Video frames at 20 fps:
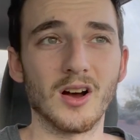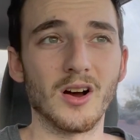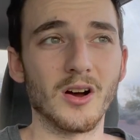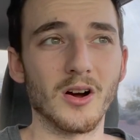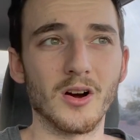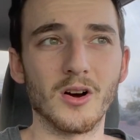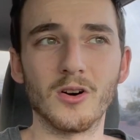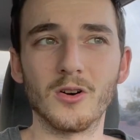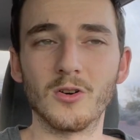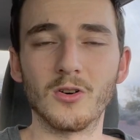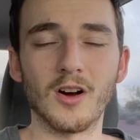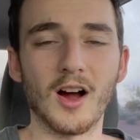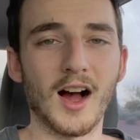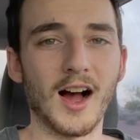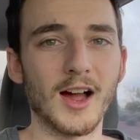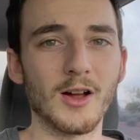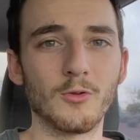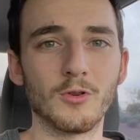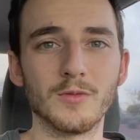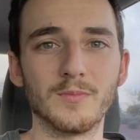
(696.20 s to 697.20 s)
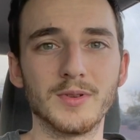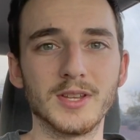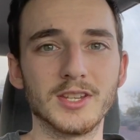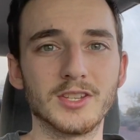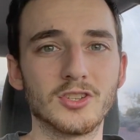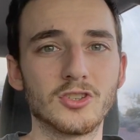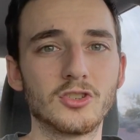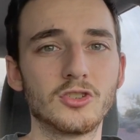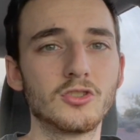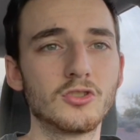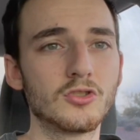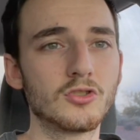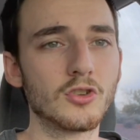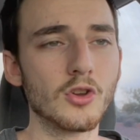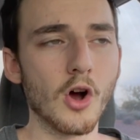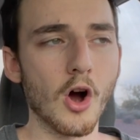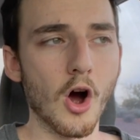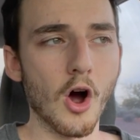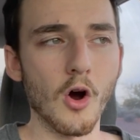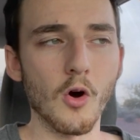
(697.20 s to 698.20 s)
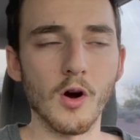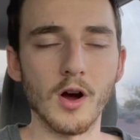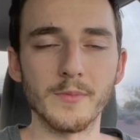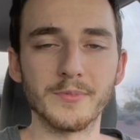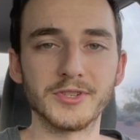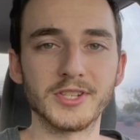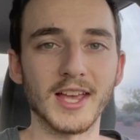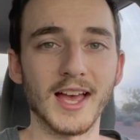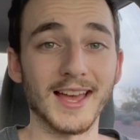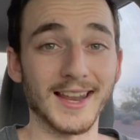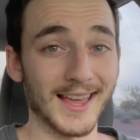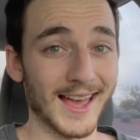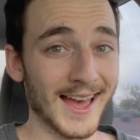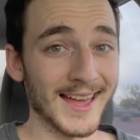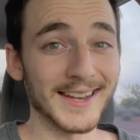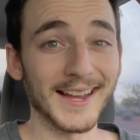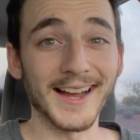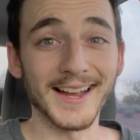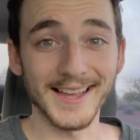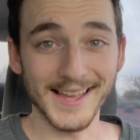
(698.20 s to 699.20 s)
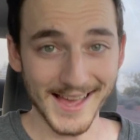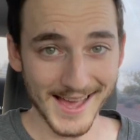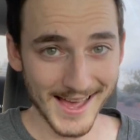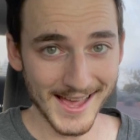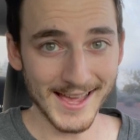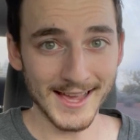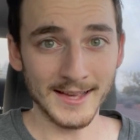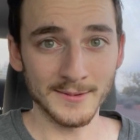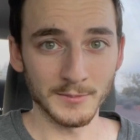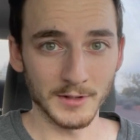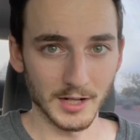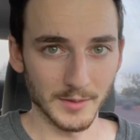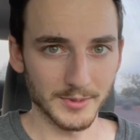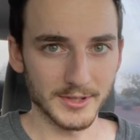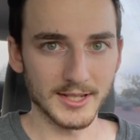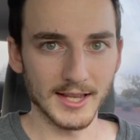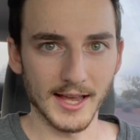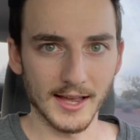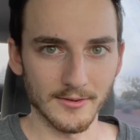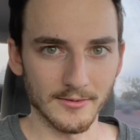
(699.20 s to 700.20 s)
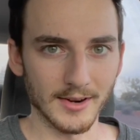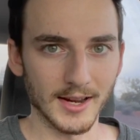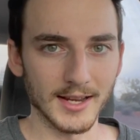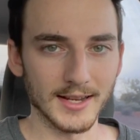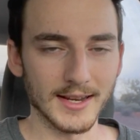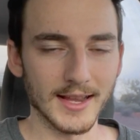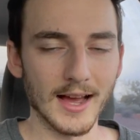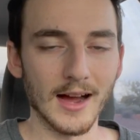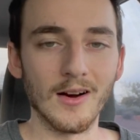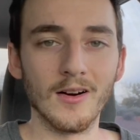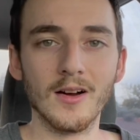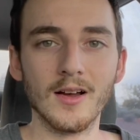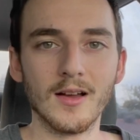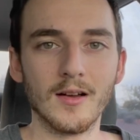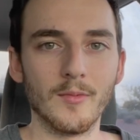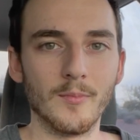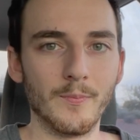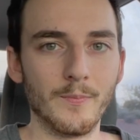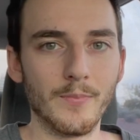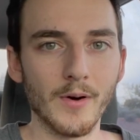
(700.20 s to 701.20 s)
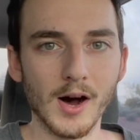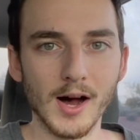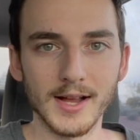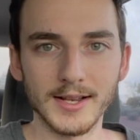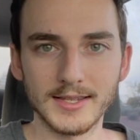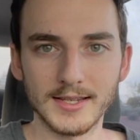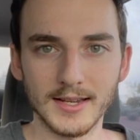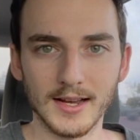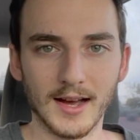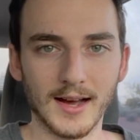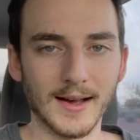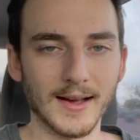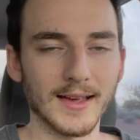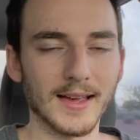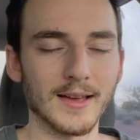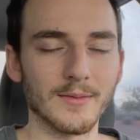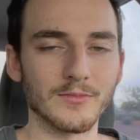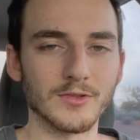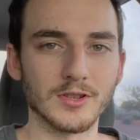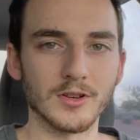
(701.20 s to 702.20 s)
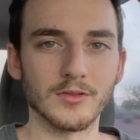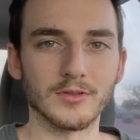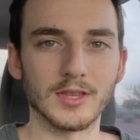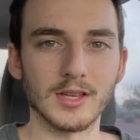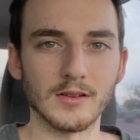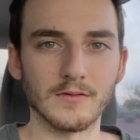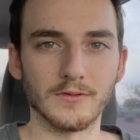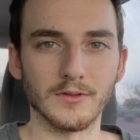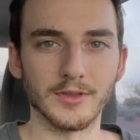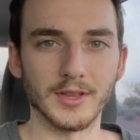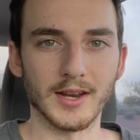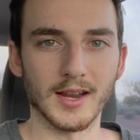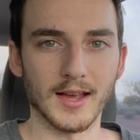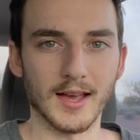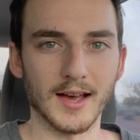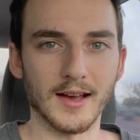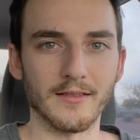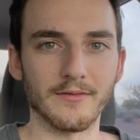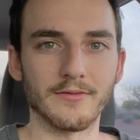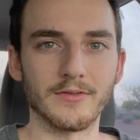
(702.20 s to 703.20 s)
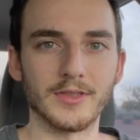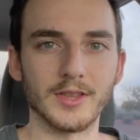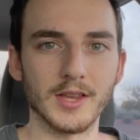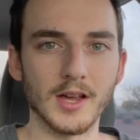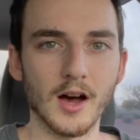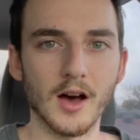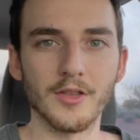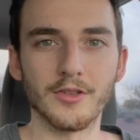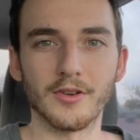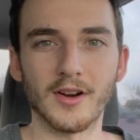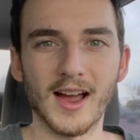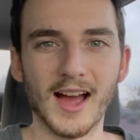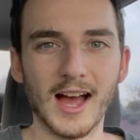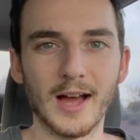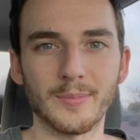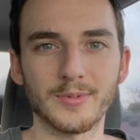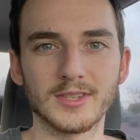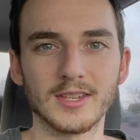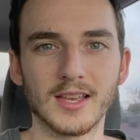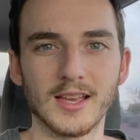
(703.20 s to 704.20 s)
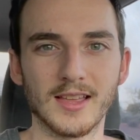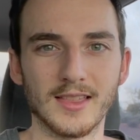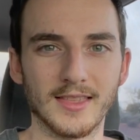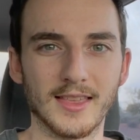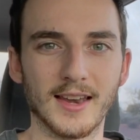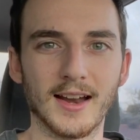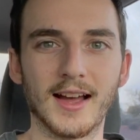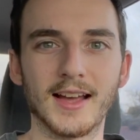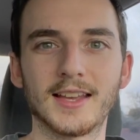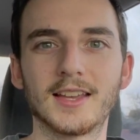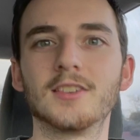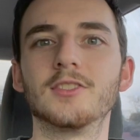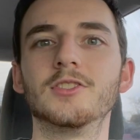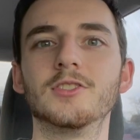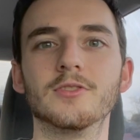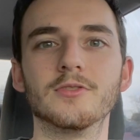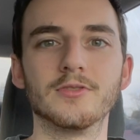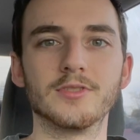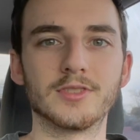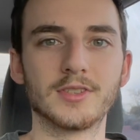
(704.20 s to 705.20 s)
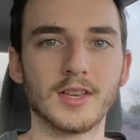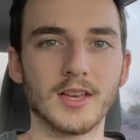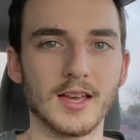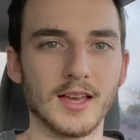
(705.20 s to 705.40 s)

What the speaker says: oh, I would be so upset, and I am upset right now. But I am so thankful that I have the other apps that I can use